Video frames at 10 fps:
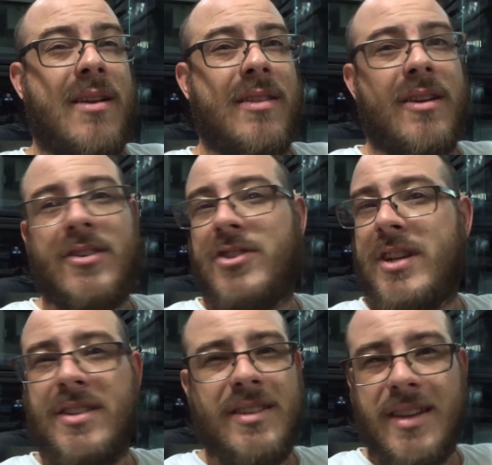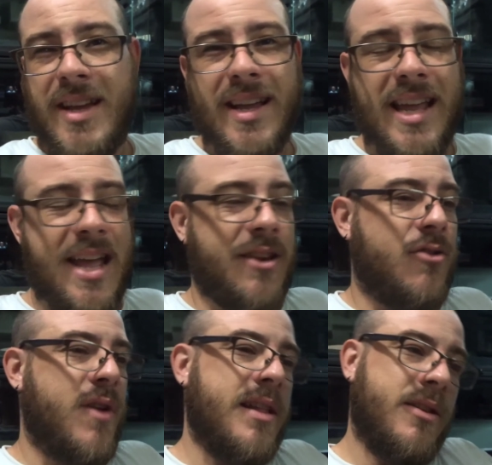there just to, again,
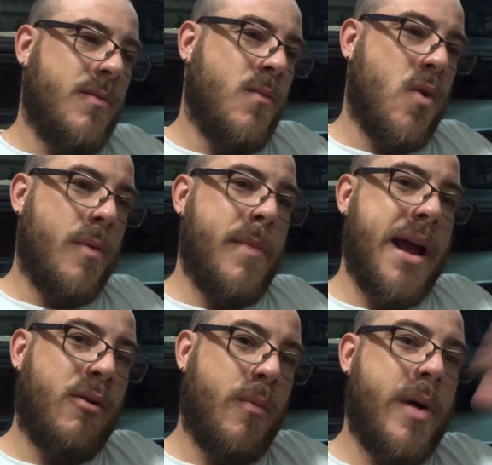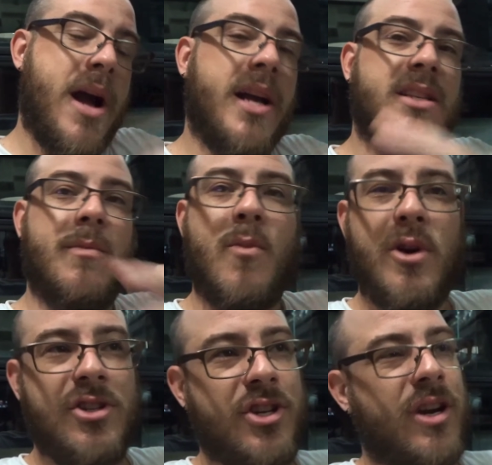create a little more micro pockets of
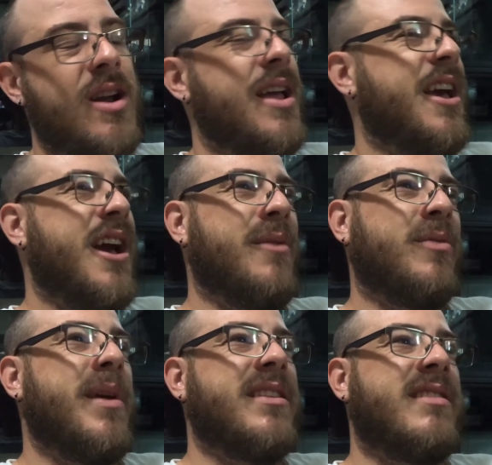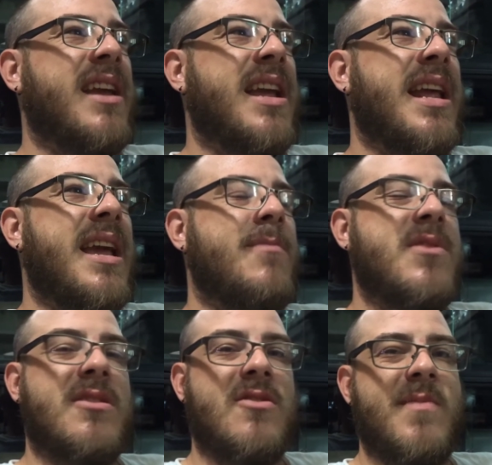moisture, helps maintain
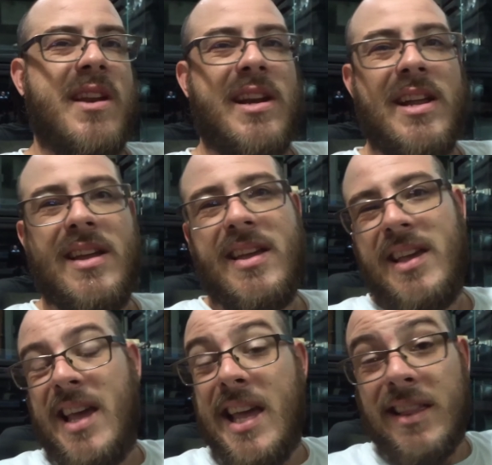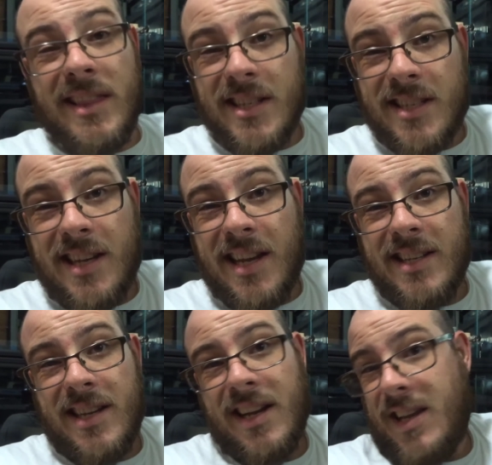ambient humidity. It looks
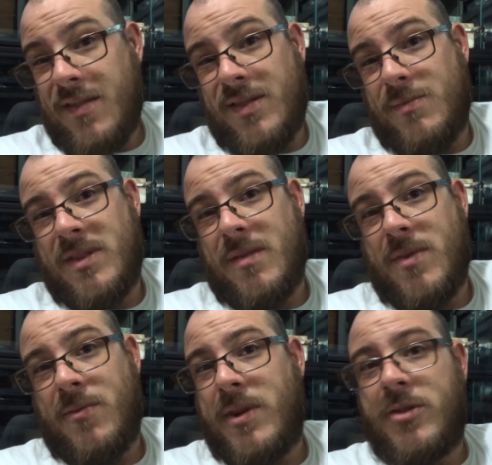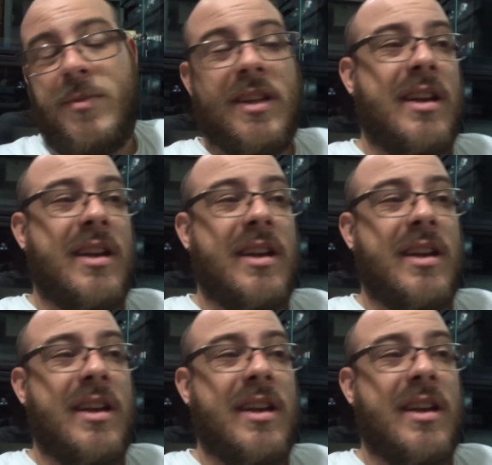nice and it gives them some enrichment.